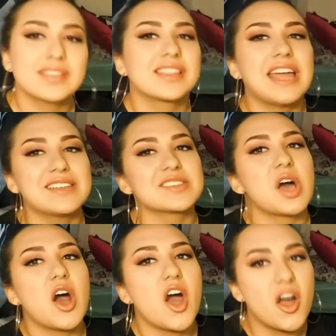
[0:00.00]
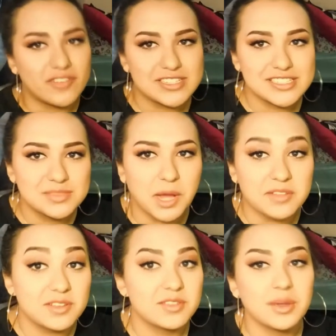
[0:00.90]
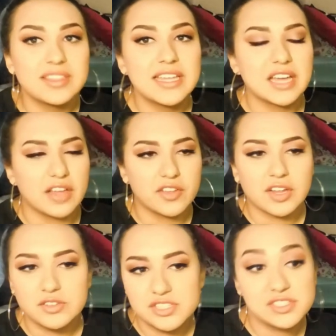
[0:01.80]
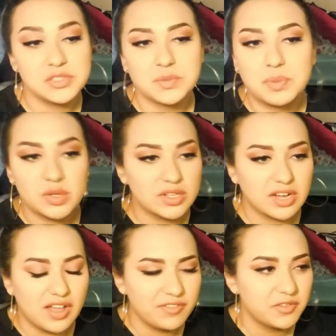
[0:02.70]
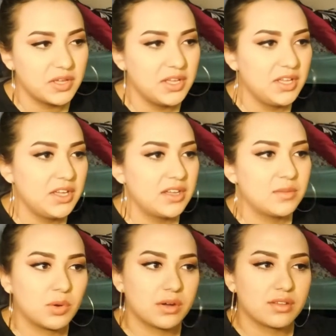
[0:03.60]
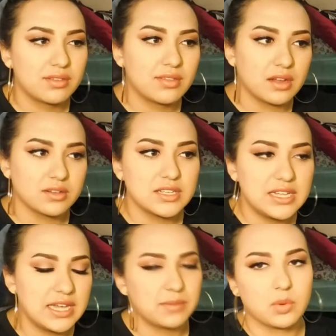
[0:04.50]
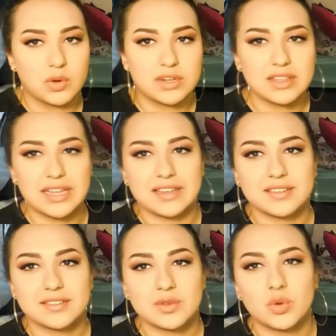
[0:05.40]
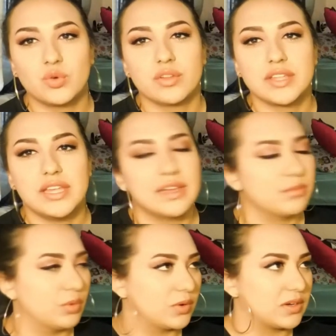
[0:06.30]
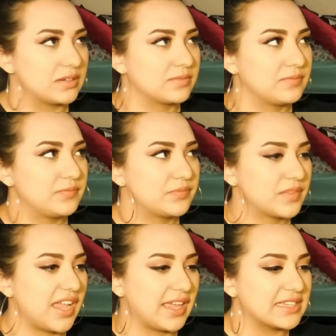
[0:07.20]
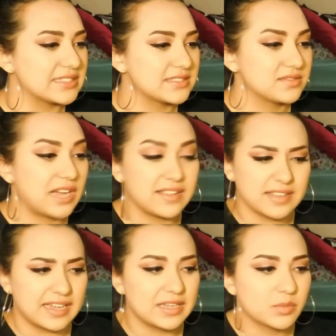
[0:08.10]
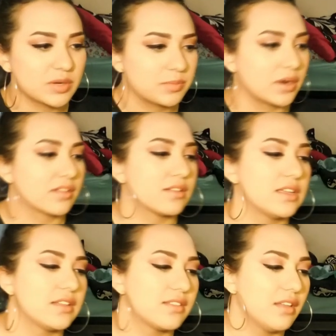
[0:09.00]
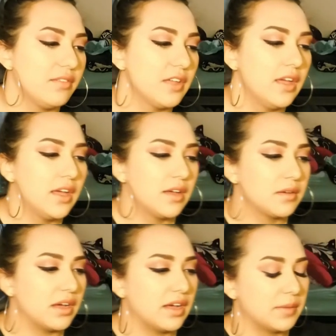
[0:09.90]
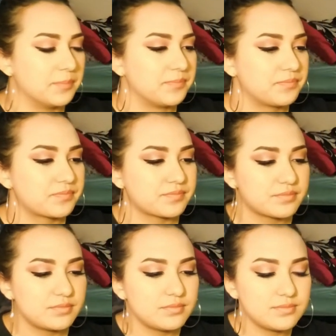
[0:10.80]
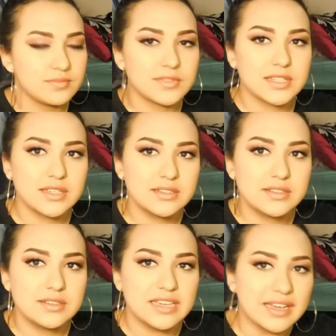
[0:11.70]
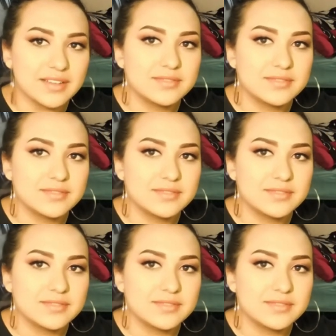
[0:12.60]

that is obviously sponsored. So I think other countries do pull it off more subtly and more like coolly and more I guess I like it more personally and stuff. Um yeah.